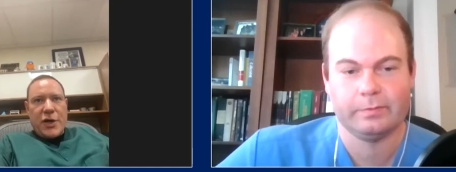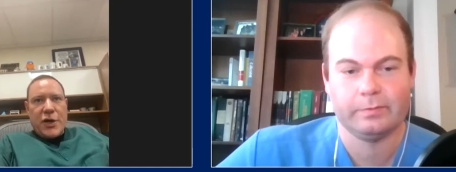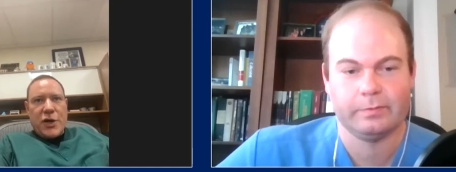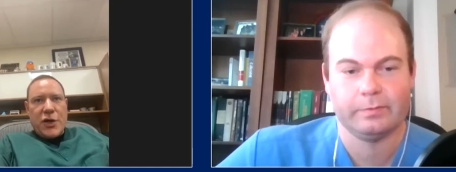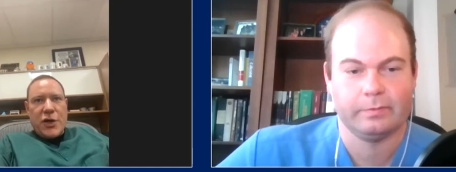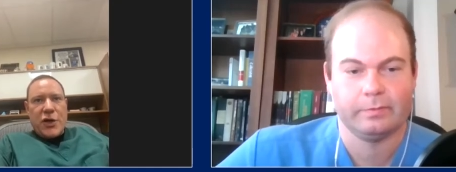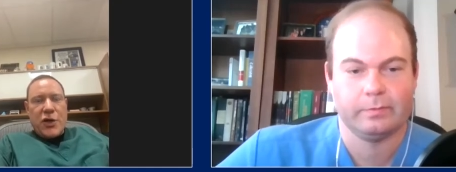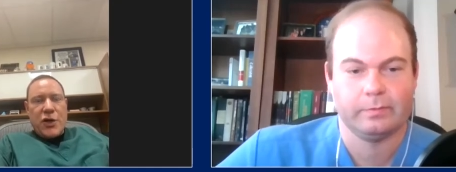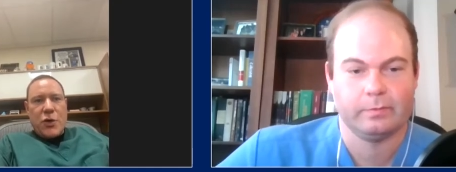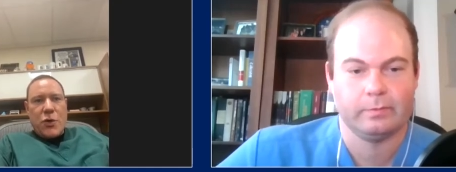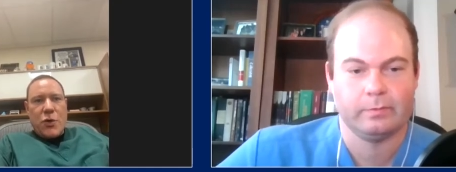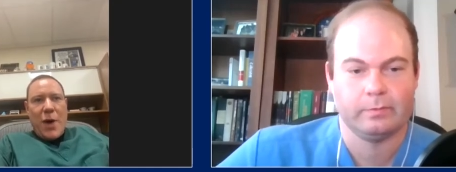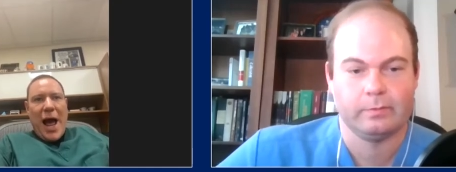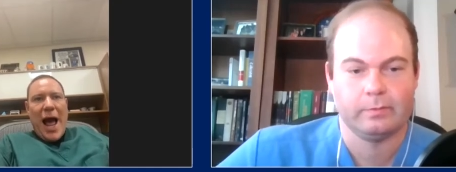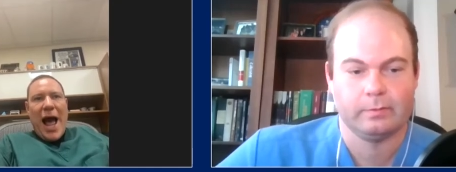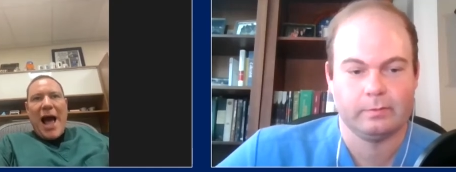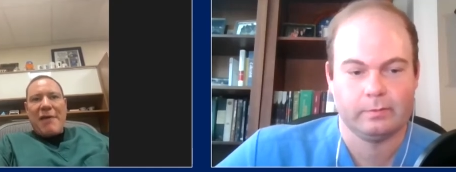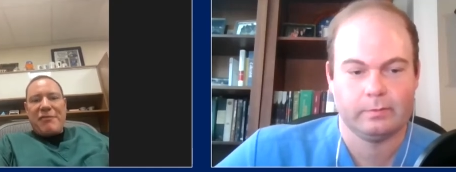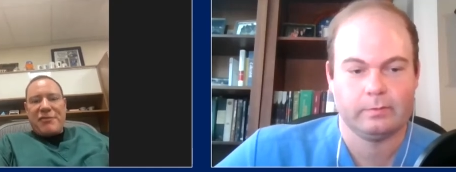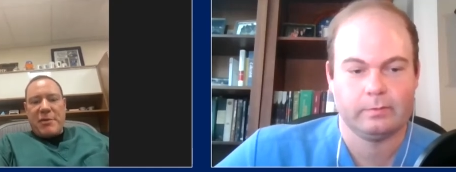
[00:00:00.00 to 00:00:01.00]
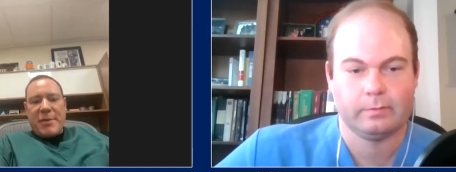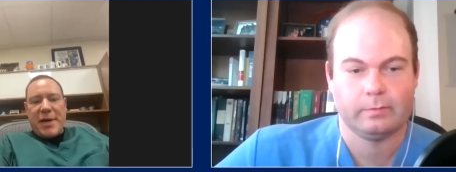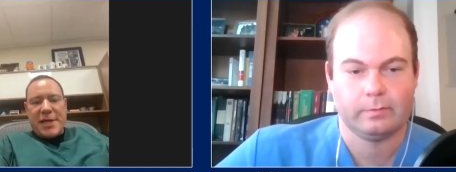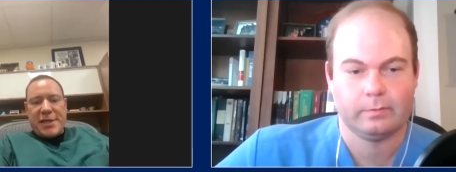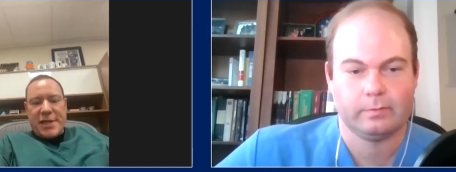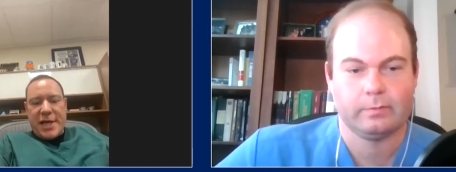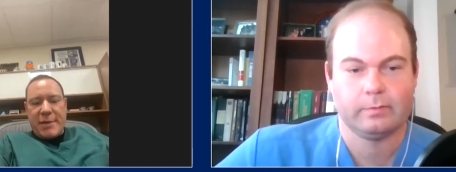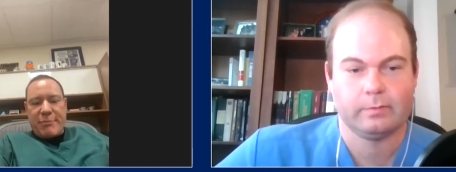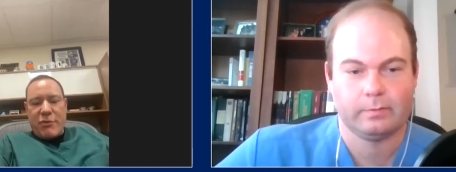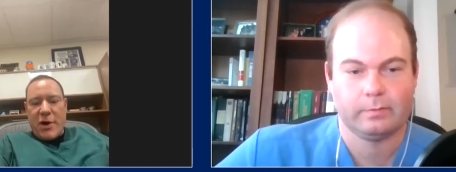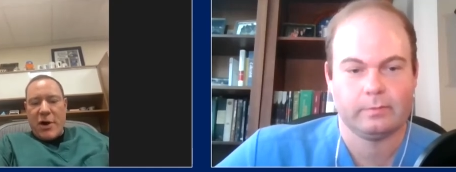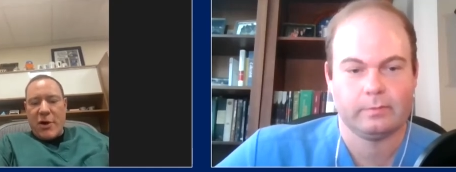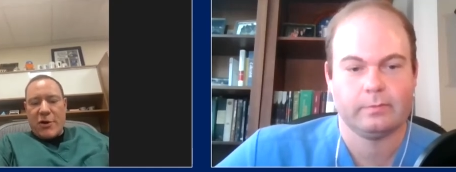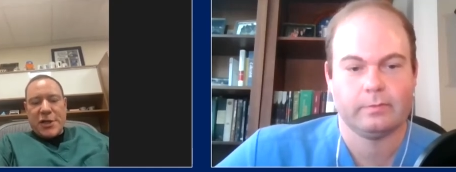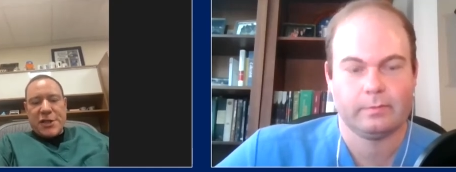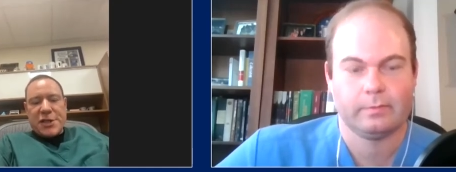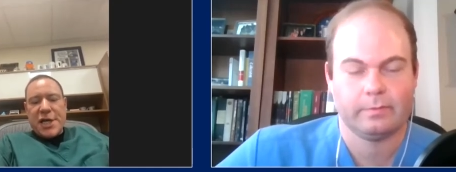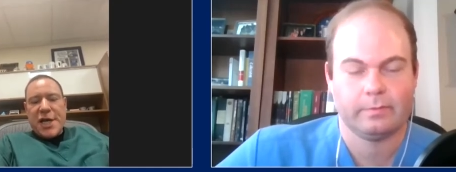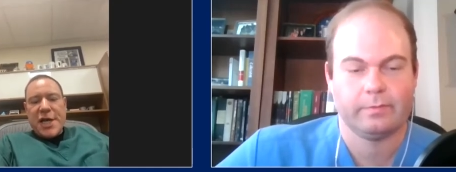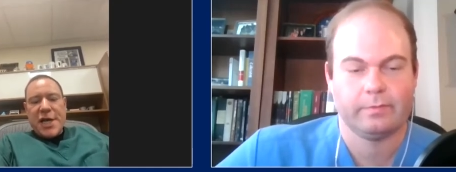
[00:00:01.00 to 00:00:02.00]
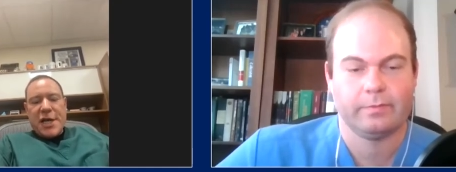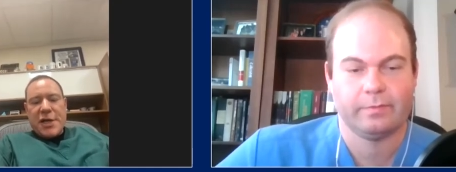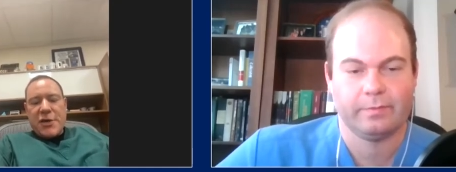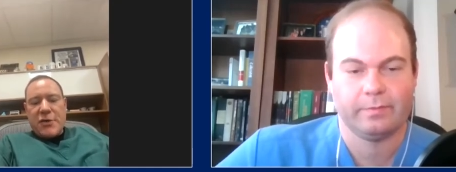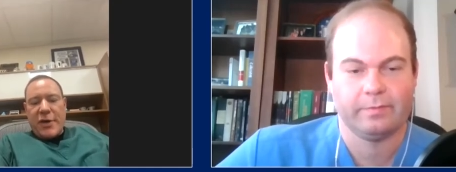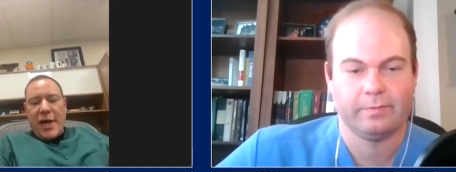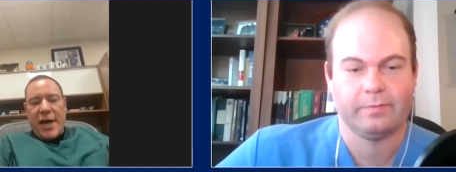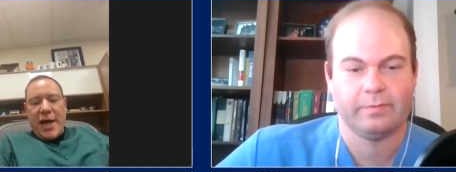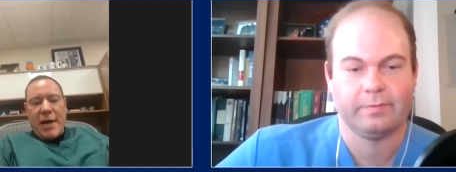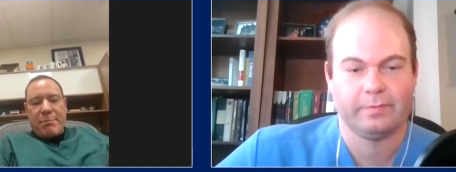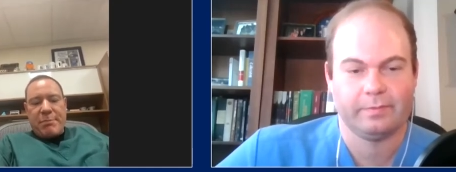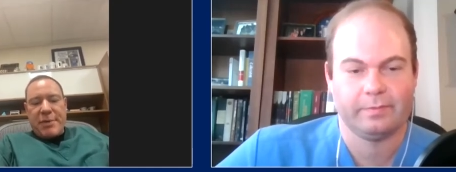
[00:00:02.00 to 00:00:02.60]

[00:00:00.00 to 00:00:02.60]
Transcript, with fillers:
Speaker 1: you have to maintain priorities. You can't